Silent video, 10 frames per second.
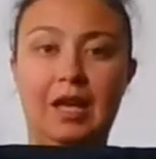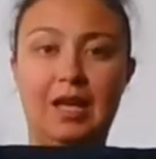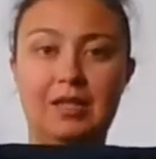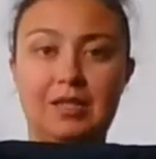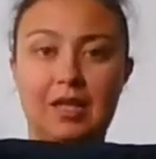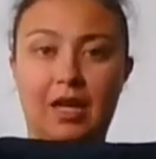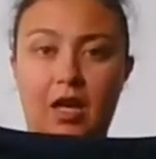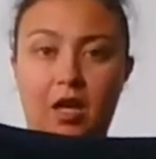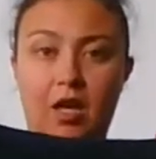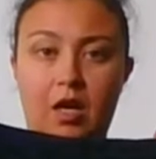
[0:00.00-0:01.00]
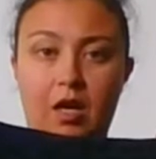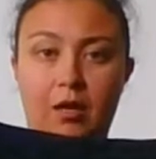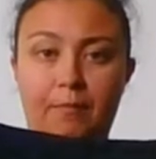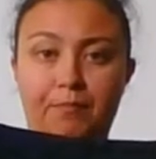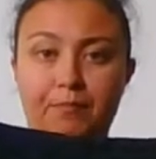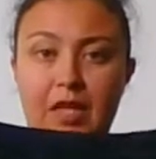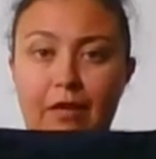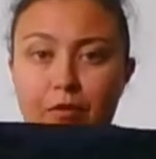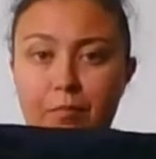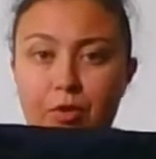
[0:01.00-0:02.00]
it's like um,
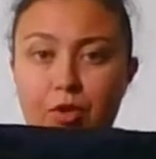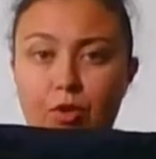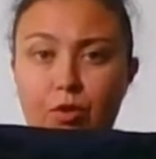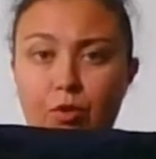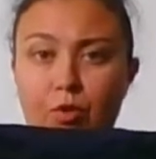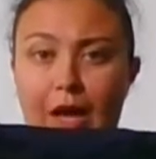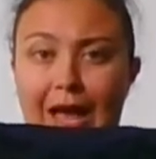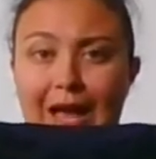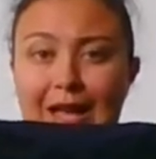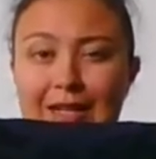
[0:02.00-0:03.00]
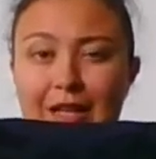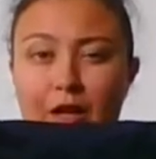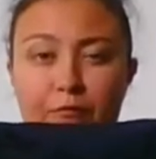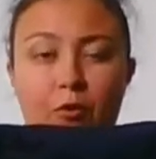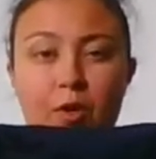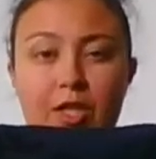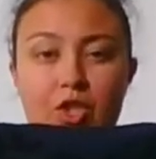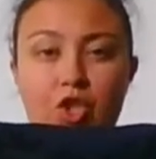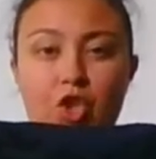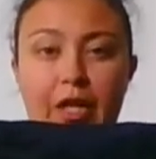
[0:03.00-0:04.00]
navy blue and like a
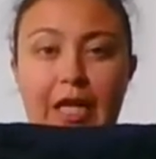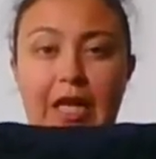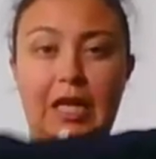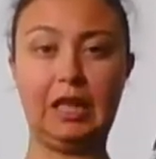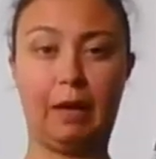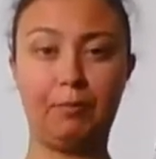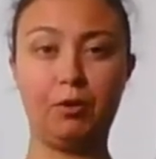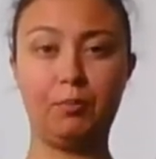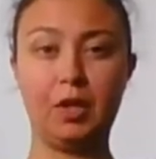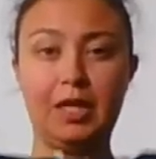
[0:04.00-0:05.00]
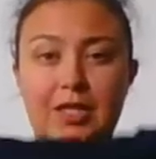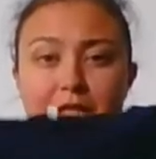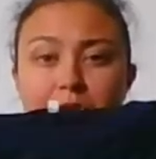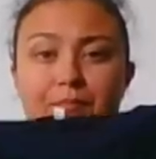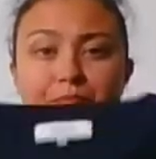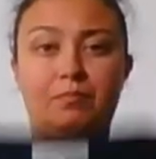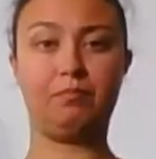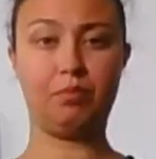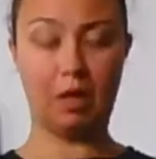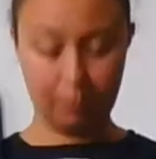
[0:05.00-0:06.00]
forest green leopard print,
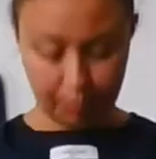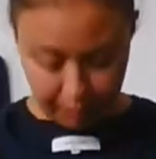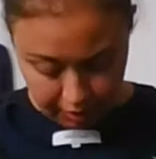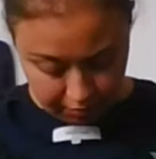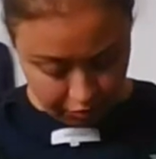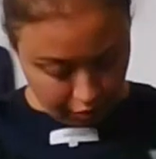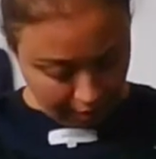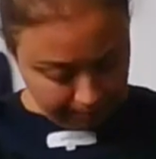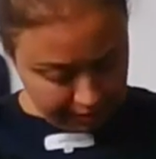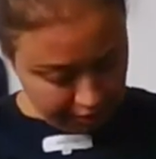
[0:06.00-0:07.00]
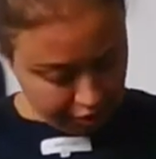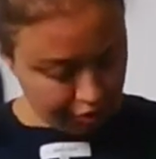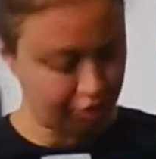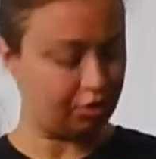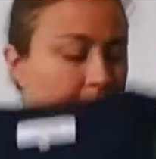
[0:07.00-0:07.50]
probably croppedish.